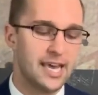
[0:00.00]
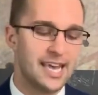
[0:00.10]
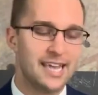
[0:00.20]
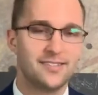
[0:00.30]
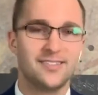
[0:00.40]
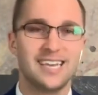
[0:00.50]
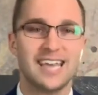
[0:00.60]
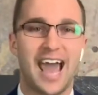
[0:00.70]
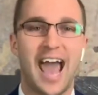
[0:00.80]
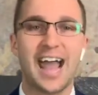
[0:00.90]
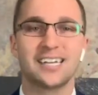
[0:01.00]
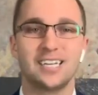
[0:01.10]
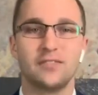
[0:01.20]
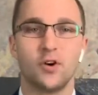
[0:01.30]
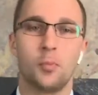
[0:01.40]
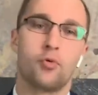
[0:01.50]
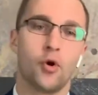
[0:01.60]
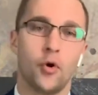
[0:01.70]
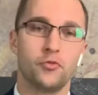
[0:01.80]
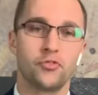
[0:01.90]
is the active
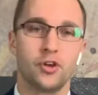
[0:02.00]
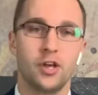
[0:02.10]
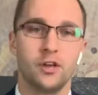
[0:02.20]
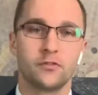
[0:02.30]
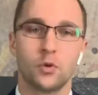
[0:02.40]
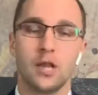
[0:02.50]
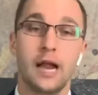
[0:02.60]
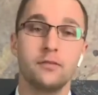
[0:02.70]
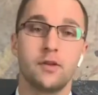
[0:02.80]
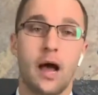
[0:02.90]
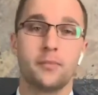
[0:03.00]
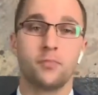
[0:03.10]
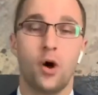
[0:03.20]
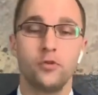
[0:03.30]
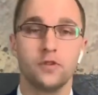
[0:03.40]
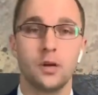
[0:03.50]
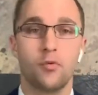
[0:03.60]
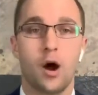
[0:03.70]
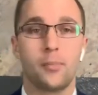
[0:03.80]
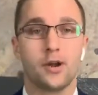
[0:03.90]
approach. So a lot of times posting a
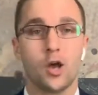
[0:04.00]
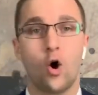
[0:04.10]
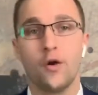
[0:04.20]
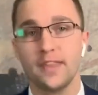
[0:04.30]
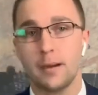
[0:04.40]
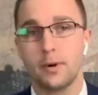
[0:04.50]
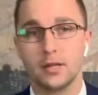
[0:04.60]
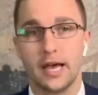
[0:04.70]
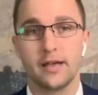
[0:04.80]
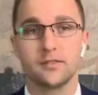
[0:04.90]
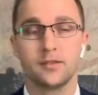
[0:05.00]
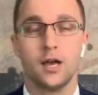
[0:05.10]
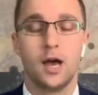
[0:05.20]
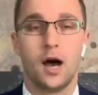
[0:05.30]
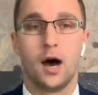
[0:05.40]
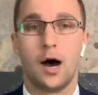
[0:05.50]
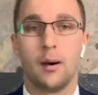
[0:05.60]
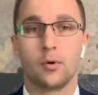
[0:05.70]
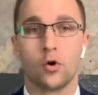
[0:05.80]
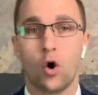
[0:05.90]
property on the MLS
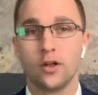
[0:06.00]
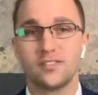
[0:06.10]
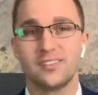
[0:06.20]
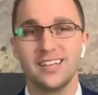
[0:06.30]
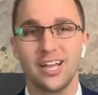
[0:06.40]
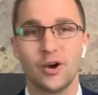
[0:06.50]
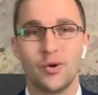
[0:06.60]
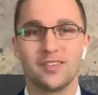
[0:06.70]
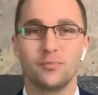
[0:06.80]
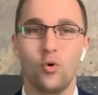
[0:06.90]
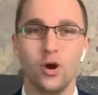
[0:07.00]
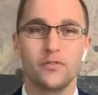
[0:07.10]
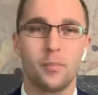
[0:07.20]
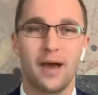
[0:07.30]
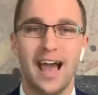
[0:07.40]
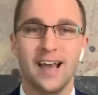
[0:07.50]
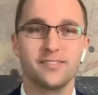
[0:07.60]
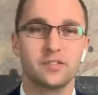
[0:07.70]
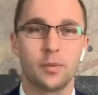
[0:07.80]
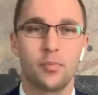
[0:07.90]
or on Zillow is more of a
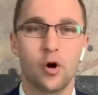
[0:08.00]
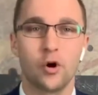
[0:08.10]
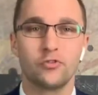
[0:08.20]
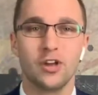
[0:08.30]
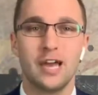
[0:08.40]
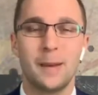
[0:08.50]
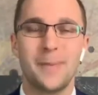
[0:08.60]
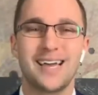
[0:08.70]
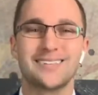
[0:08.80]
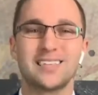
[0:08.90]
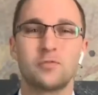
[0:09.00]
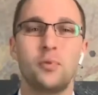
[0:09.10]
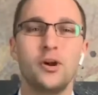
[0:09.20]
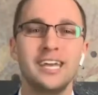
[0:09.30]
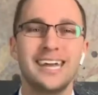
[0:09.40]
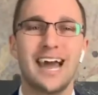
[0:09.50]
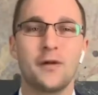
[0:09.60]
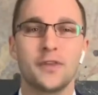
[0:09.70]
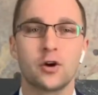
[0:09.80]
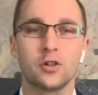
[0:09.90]
passive approach because it's putting it
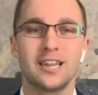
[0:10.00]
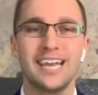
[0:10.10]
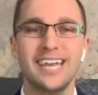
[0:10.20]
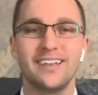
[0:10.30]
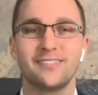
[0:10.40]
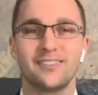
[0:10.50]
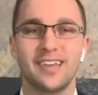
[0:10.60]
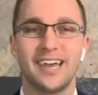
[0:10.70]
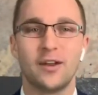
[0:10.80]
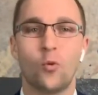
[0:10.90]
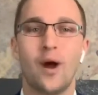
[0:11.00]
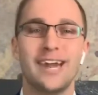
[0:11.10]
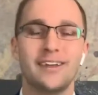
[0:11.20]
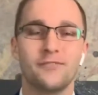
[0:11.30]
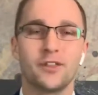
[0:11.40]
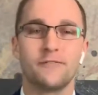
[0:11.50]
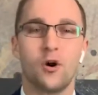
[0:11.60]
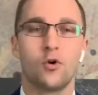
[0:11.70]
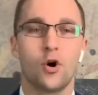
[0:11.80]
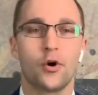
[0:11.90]
out there, letting it sit, and waiting for the
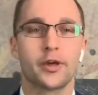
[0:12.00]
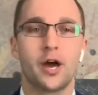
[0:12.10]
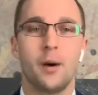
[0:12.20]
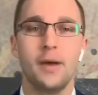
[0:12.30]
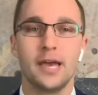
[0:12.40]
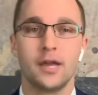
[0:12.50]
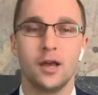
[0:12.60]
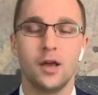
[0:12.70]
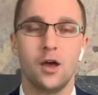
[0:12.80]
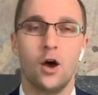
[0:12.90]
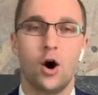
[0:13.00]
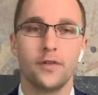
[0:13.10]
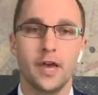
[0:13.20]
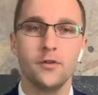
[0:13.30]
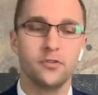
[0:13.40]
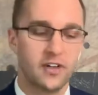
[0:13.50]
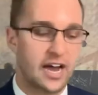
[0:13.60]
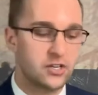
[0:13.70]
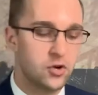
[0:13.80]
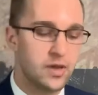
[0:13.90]
phone call to come in. On the other
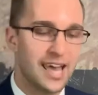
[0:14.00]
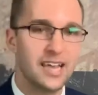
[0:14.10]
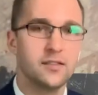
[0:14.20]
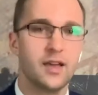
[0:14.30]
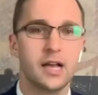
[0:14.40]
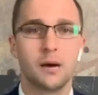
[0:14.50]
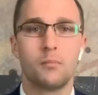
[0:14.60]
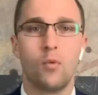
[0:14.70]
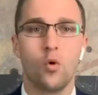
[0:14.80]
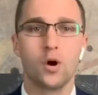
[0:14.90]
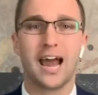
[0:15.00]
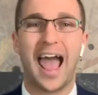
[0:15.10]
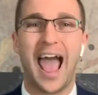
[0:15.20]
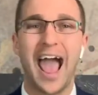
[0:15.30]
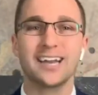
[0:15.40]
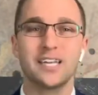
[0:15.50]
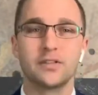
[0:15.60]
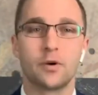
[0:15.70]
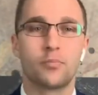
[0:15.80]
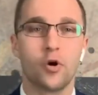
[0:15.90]
side, you can take a more
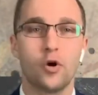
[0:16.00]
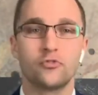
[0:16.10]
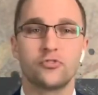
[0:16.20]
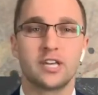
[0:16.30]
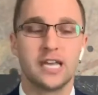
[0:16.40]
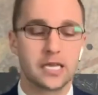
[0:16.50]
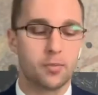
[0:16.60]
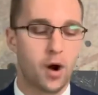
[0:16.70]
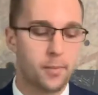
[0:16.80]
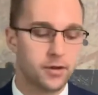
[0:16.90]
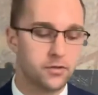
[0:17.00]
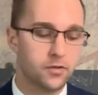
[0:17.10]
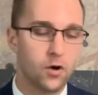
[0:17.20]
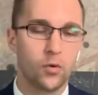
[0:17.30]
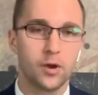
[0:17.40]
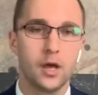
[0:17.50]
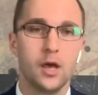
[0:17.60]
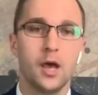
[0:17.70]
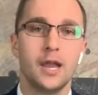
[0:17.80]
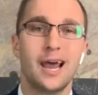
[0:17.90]
active approach to get the property sold.
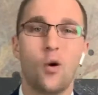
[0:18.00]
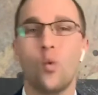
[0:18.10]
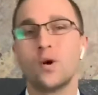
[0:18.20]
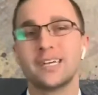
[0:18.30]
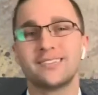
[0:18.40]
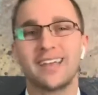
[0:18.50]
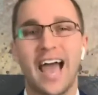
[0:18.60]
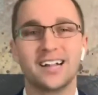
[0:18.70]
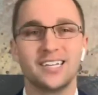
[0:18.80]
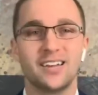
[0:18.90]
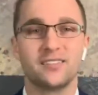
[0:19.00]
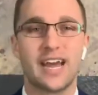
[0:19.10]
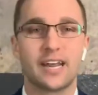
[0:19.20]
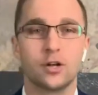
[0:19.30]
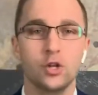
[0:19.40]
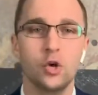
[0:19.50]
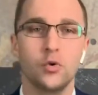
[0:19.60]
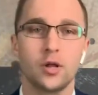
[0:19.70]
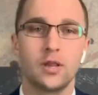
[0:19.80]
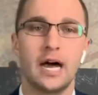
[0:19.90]
Now, what exactly does that
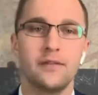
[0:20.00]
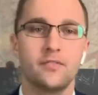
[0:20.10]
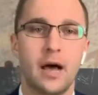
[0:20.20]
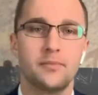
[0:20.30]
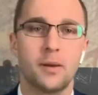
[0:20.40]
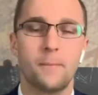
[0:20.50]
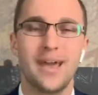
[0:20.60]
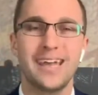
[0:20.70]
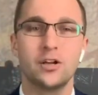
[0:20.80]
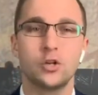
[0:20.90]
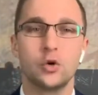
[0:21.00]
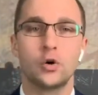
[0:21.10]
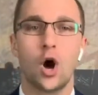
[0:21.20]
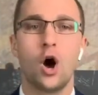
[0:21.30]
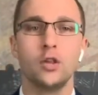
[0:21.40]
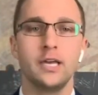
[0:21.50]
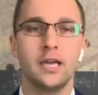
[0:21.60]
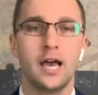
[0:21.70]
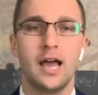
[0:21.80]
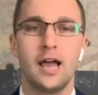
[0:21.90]
include? A lot of times it may include
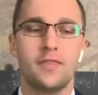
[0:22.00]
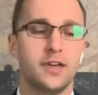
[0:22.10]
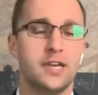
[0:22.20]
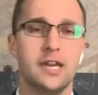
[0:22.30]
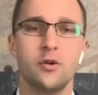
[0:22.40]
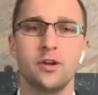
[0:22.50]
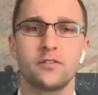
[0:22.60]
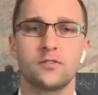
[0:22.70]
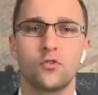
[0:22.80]
calling the nearest